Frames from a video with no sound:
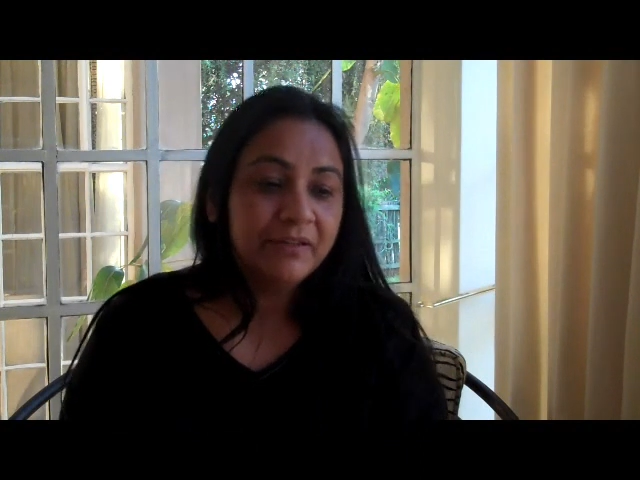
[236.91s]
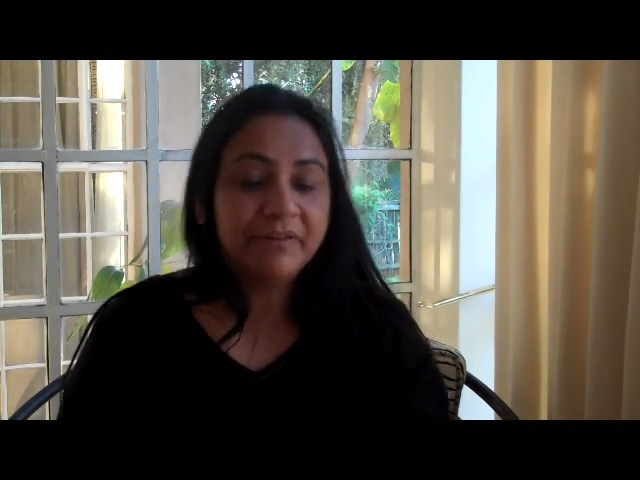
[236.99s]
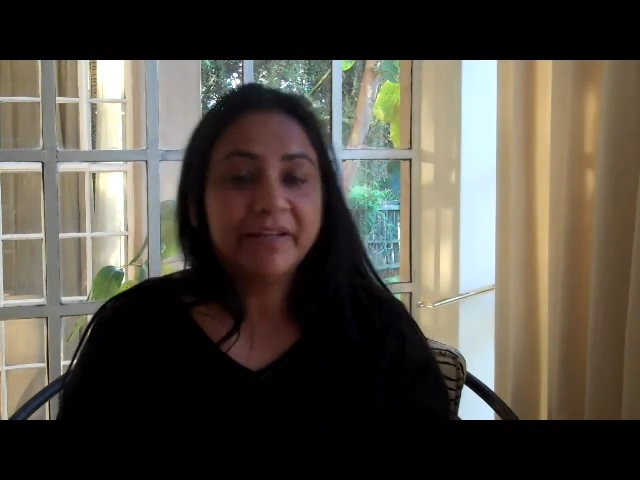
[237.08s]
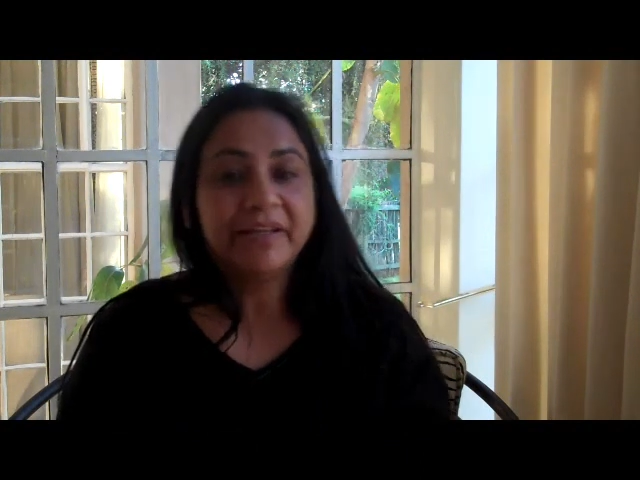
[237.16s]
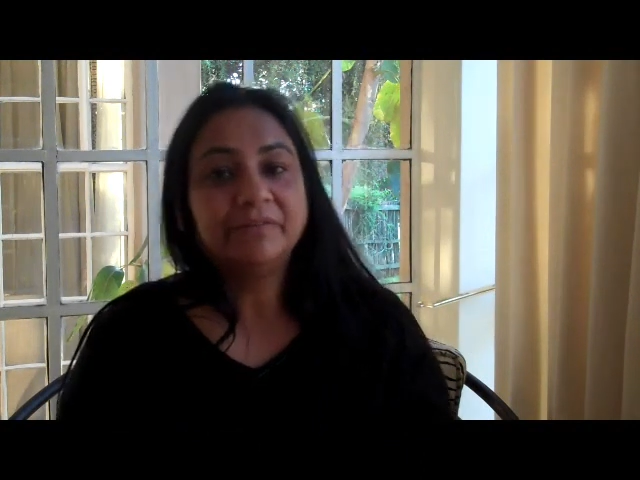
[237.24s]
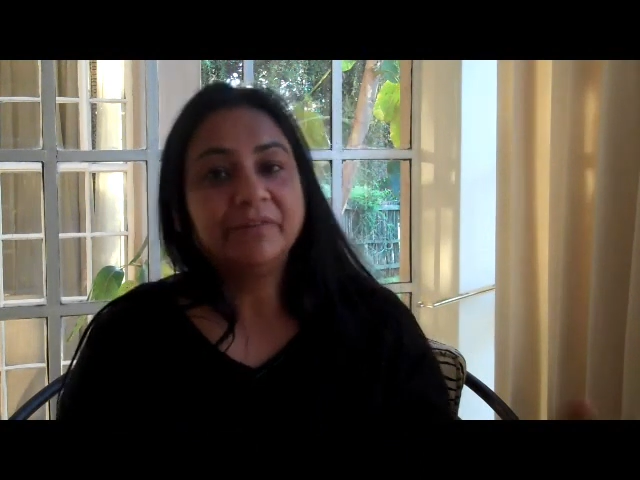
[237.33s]

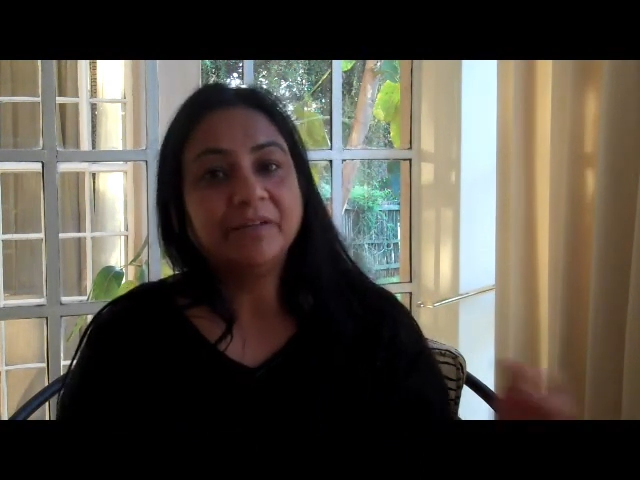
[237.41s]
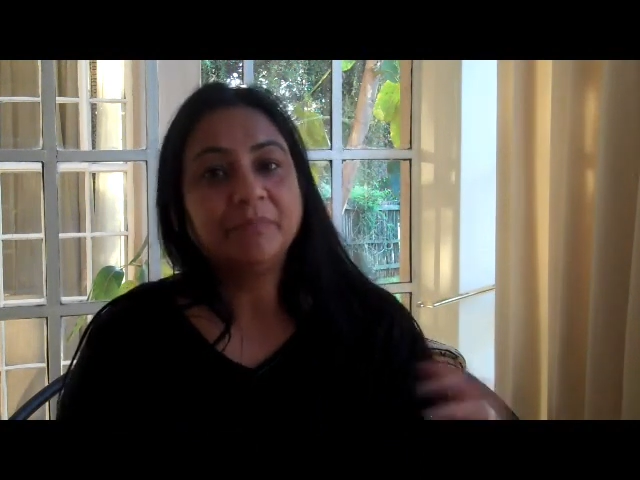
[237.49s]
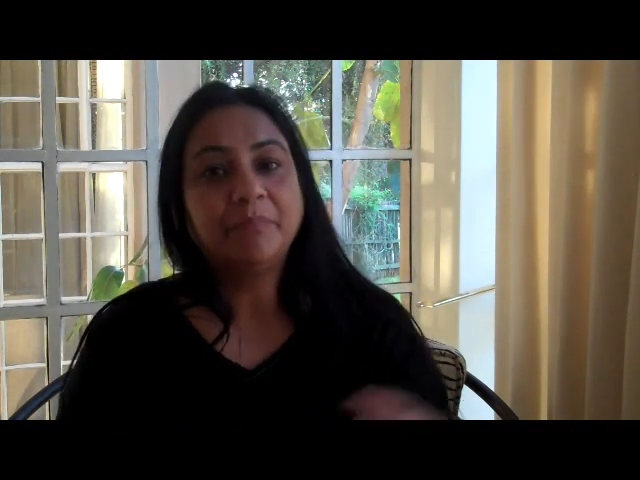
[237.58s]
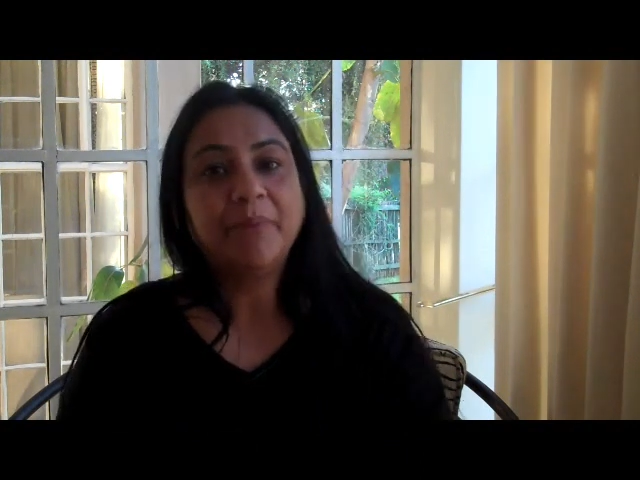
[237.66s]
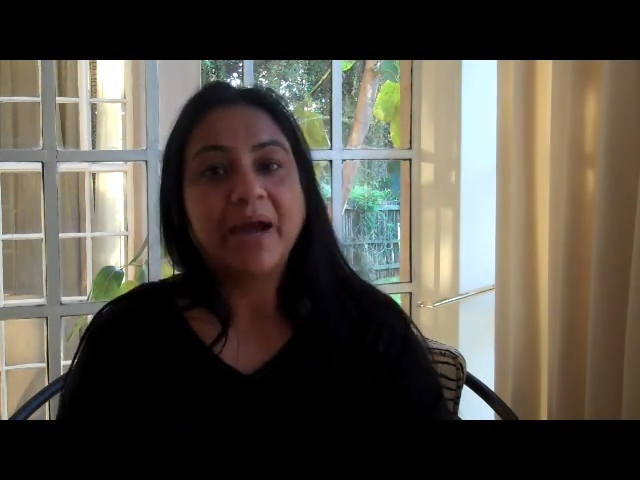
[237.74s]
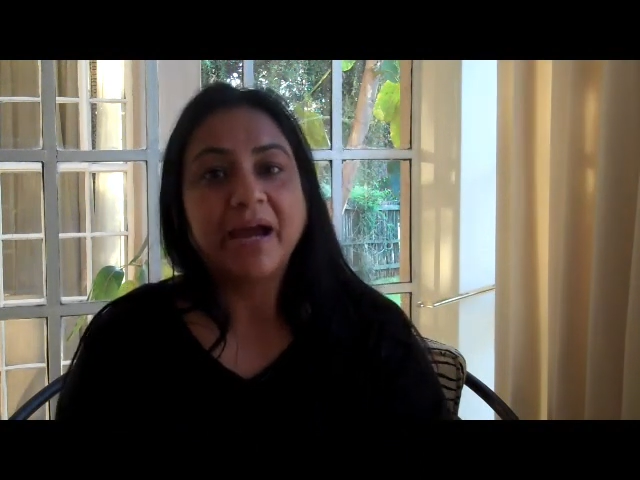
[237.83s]
when I
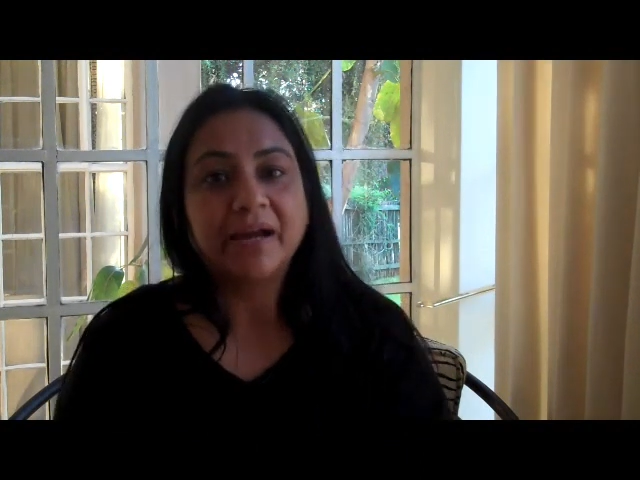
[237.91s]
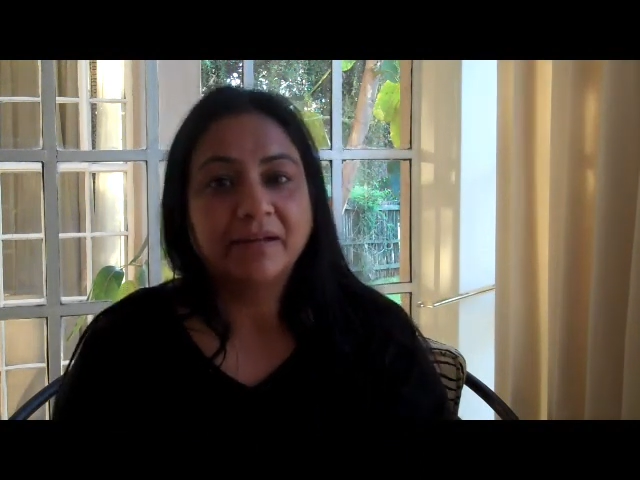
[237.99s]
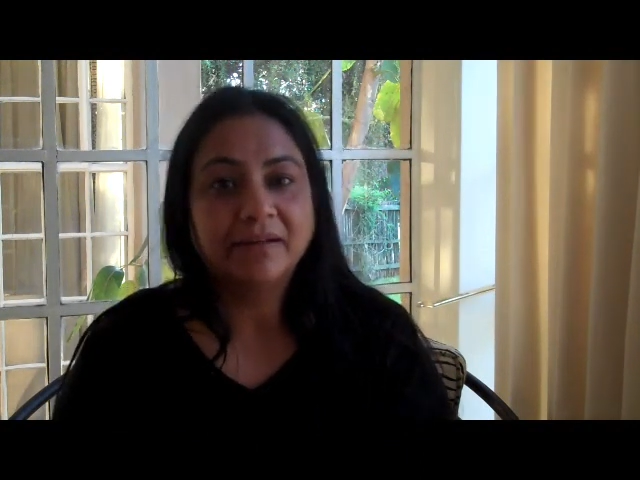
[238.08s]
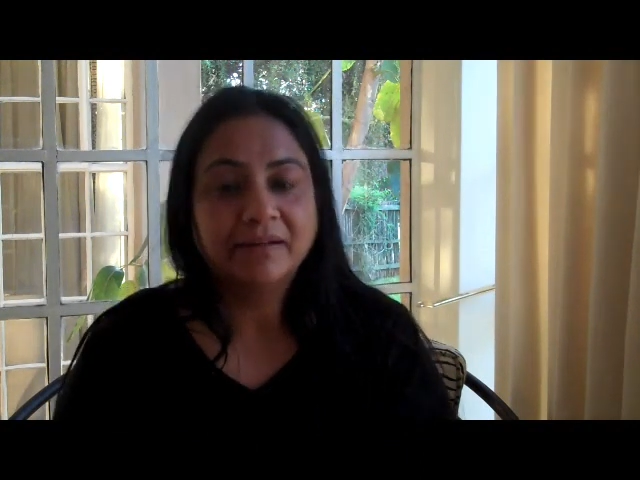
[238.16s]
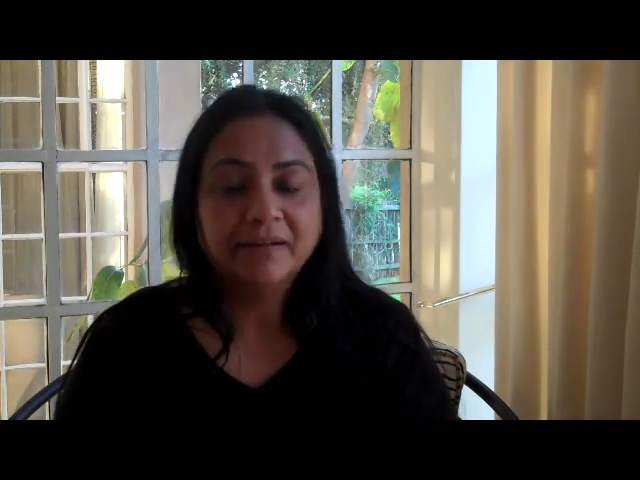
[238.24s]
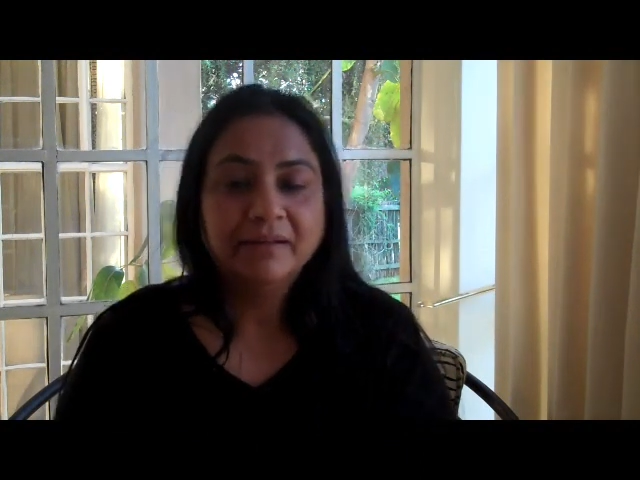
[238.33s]
went
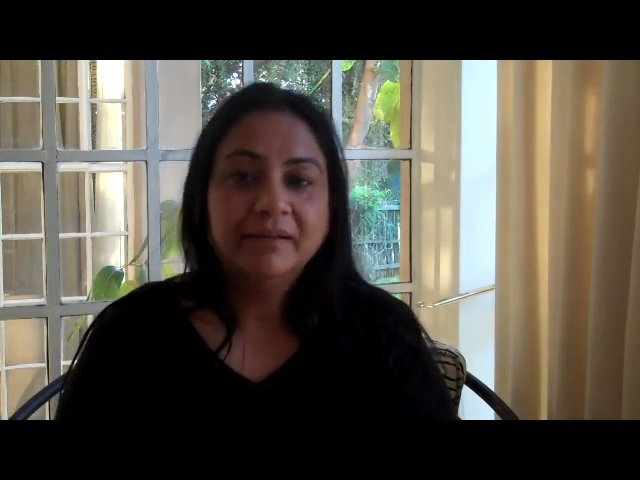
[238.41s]
back,